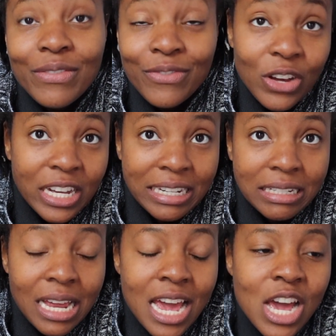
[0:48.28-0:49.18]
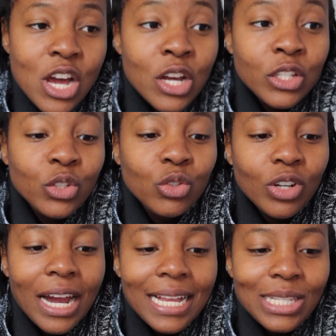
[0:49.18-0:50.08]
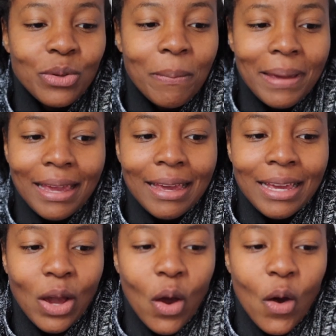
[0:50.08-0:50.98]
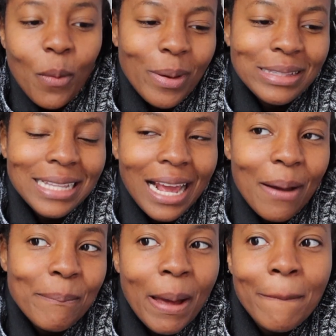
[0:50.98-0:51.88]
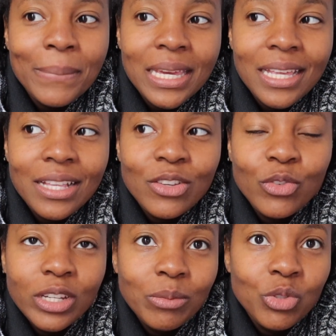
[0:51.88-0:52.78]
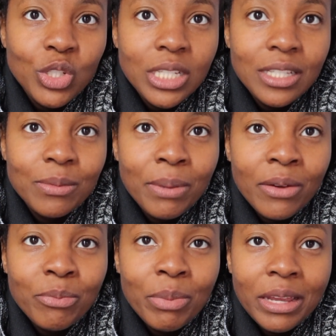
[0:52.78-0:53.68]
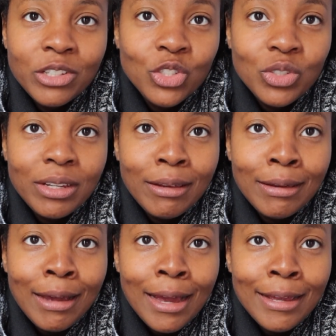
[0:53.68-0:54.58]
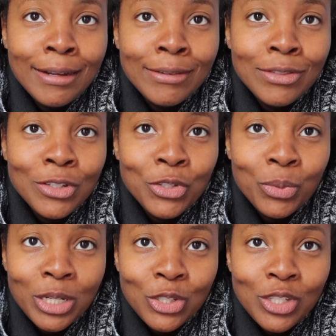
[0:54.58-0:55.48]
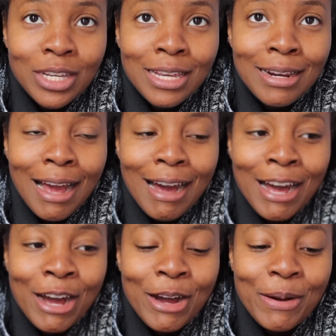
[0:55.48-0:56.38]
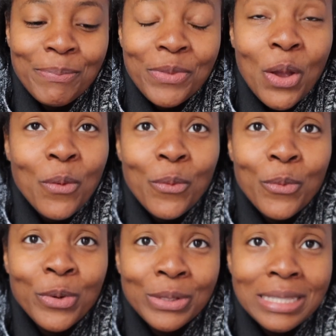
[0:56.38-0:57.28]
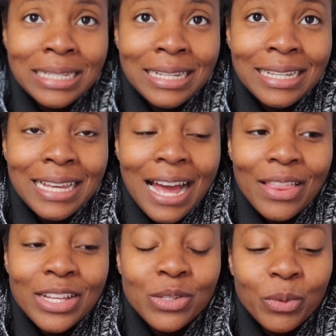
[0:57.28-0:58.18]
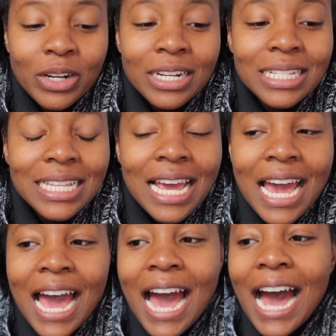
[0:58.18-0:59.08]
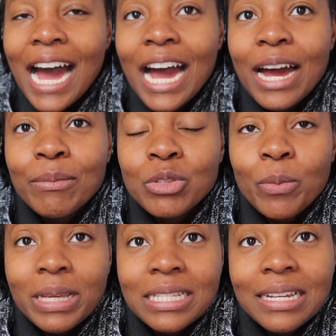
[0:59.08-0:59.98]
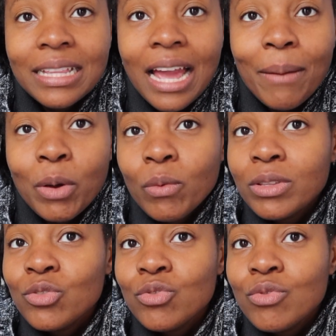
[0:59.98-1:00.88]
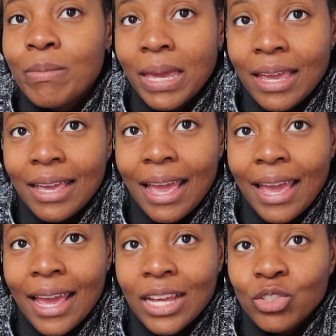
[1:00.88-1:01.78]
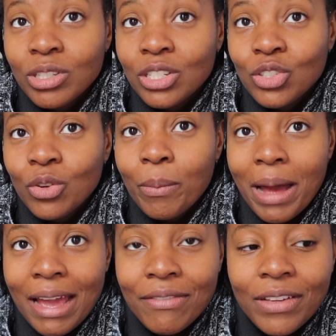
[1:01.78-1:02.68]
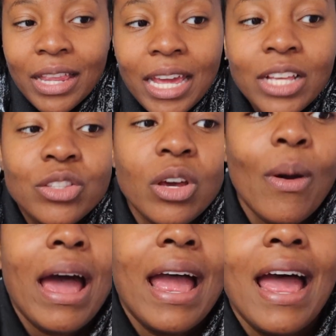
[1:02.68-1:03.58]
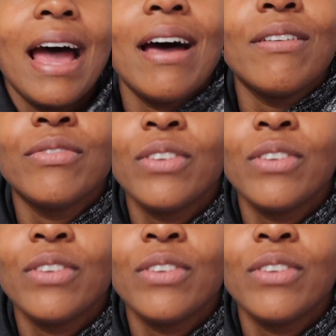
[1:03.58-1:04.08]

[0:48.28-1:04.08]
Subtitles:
fun to try to make almost like a pumpkin cream cheese puff pastry kind of situation. We'll see how this works. So basically I'm going to make a traditional pie filling. So I have